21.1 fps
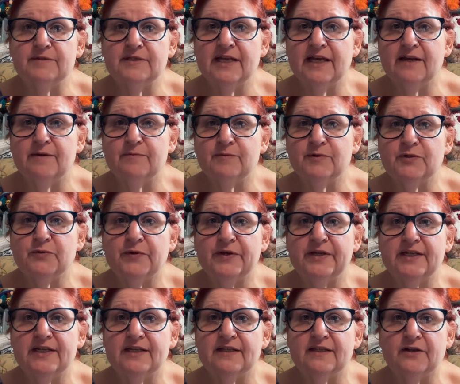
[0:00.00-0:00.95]
10 between
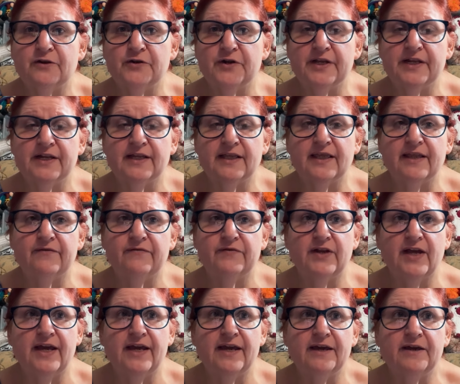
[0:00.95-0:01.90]
10:30 and 11
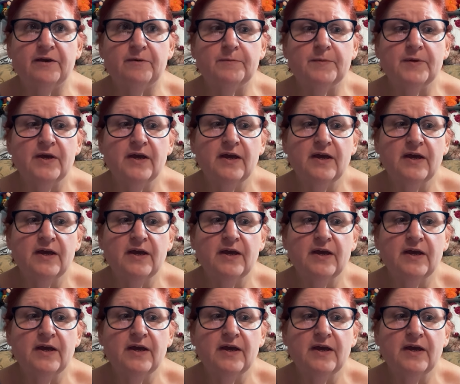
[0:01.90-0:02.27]
a.m